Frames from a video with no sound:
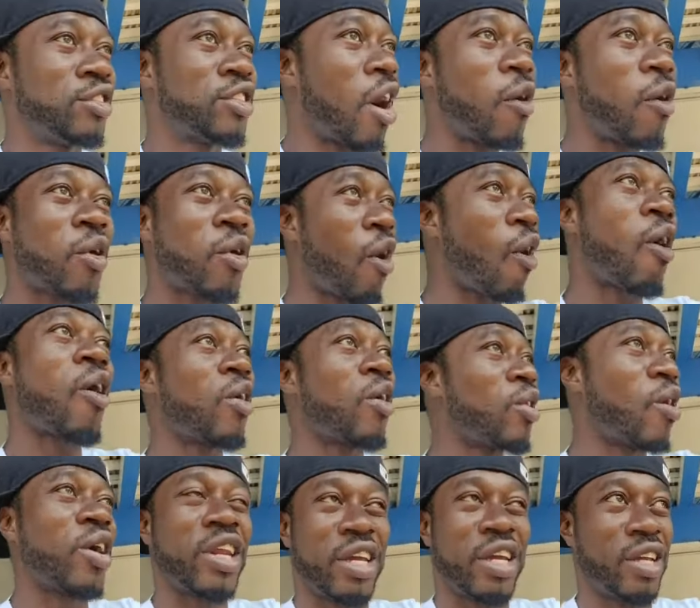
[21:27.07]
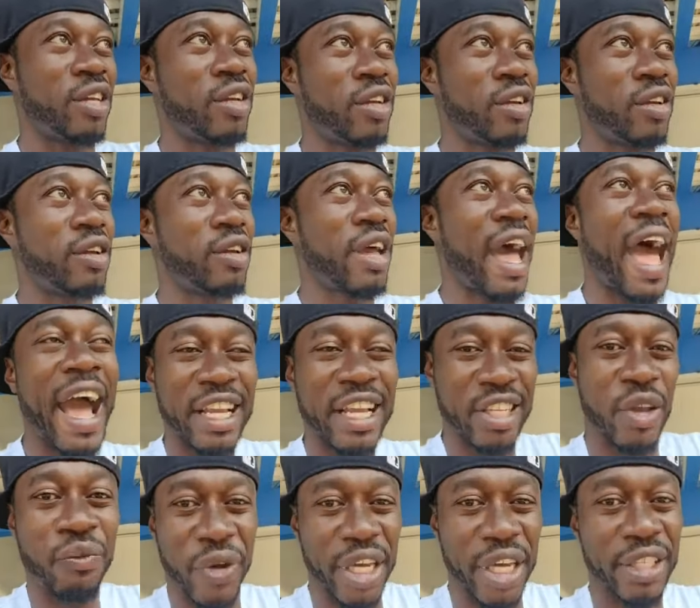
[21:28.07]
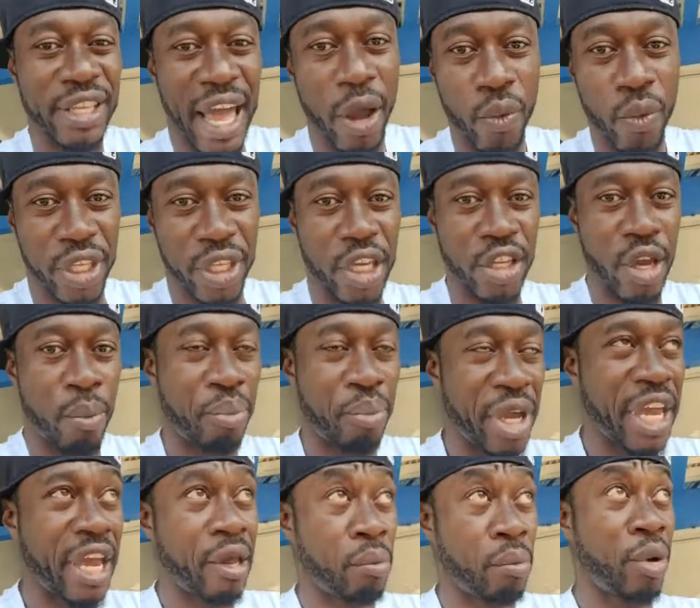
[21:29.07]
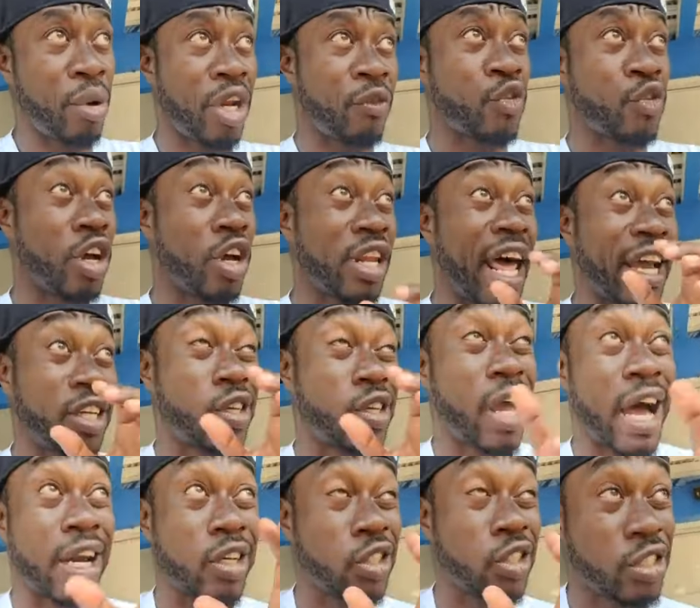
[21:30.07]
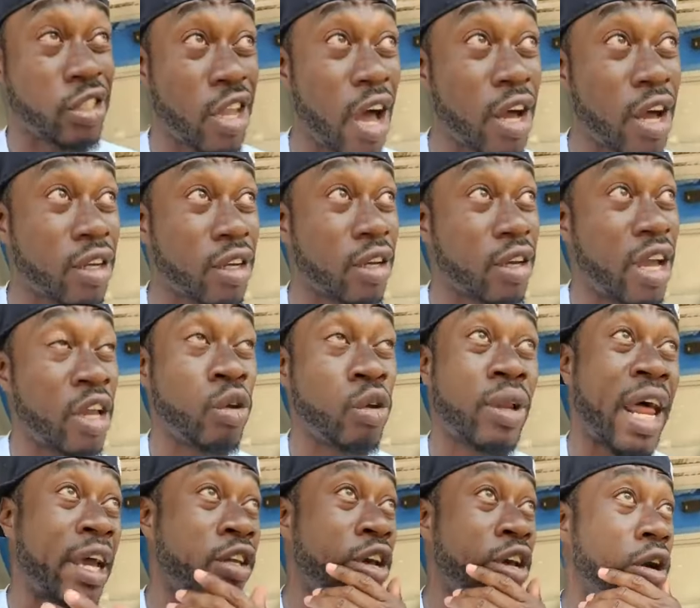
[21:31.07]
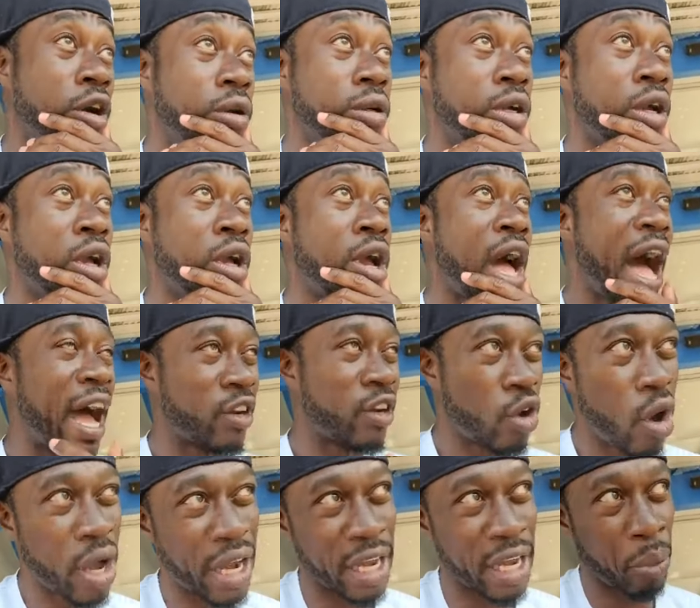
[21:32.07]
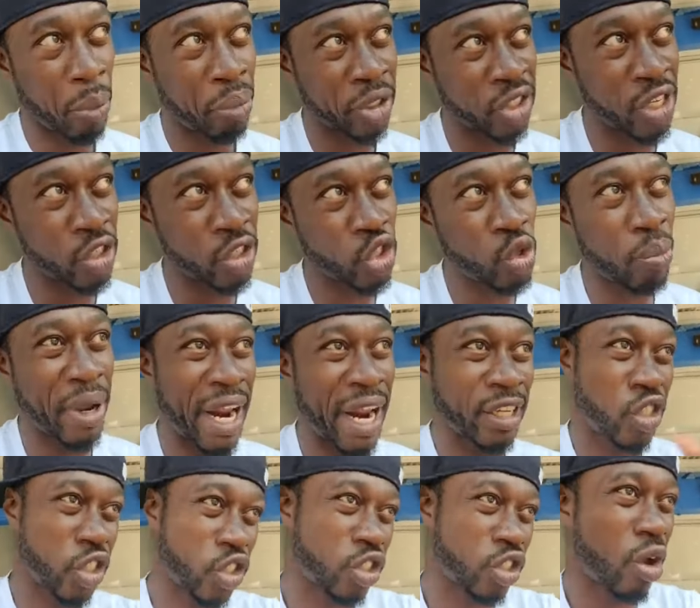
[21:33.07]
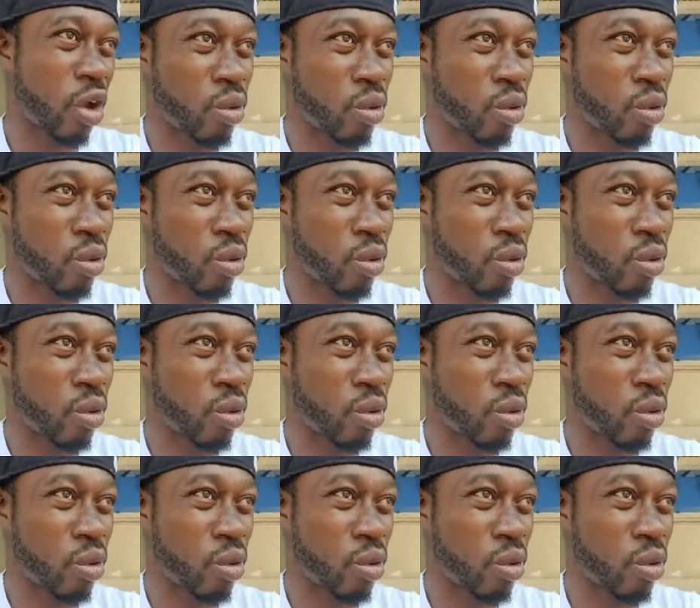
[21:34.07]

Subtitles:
don't call on it. Activate that within your being. But if you're like kind of stuck and you're like, yo, I know I got the potential, but I just